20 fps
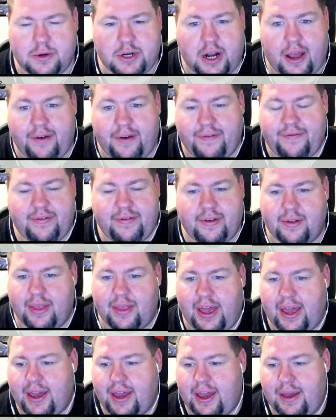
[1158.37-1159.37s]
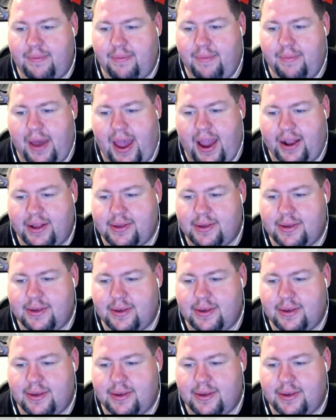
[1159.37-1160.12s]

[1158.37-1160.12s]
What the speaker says: enough to, impact.